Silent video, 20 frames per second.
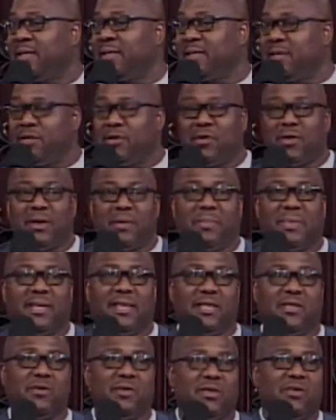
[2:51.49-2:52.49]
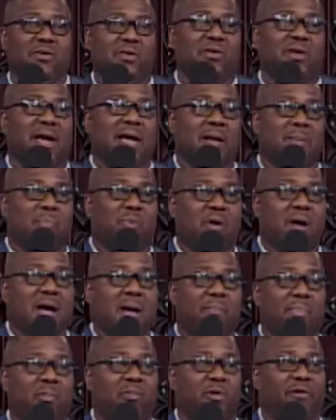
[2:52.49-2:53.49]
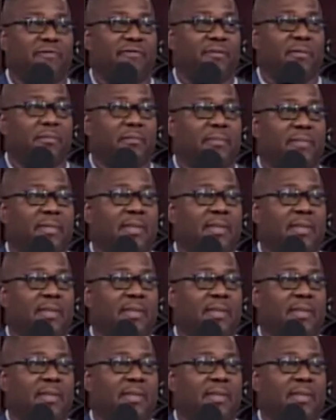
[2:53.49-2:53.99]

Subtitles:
You know what I mean? You got a problem with them.